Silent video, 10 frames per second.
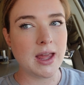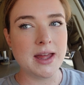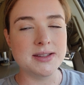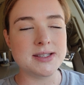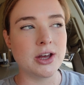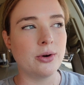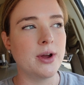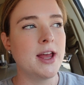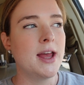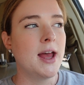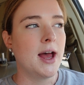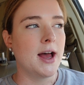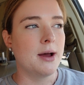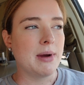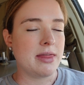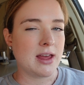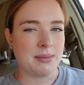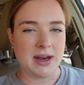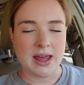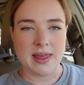And so um, I think I'm
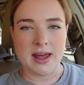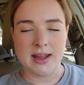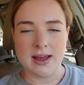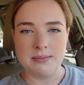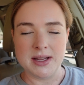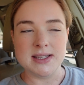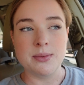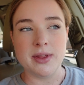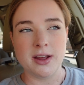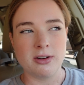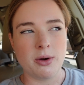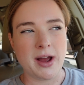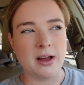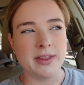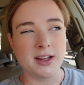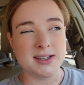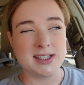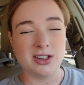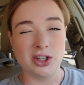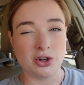going to get that again because then when they grow out, they
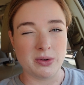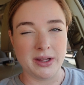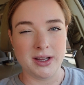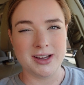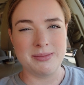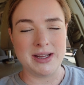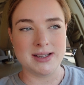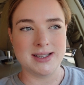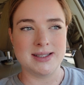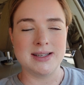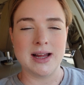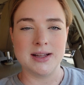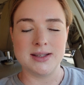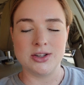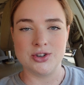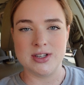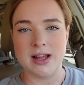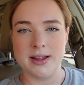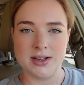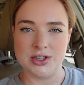still look really good because it's not, there's
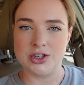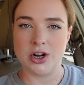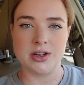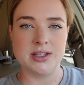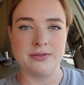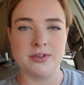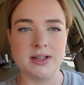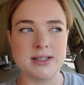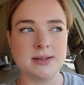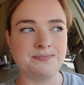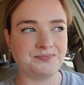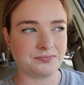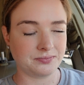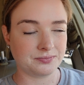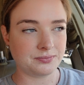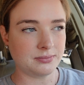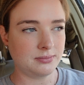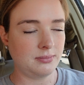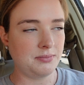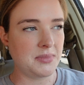not like a stark difference.
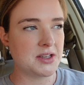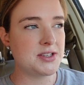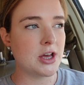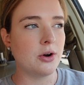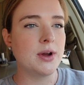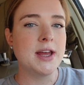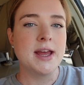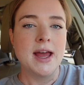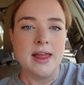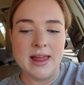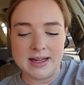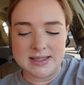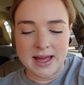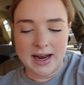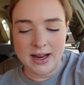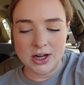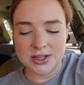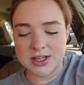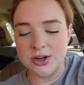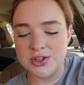So that's that. I
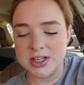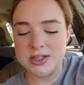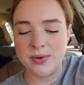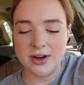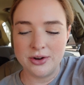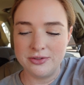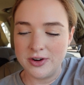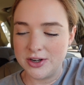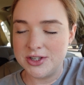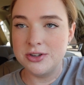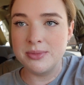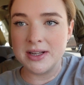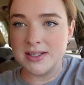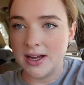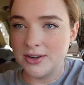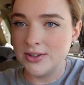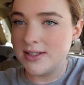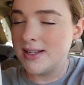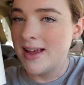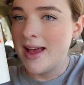also just went over to
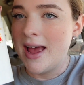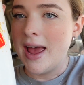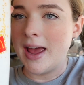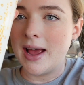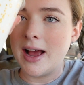McDonald's and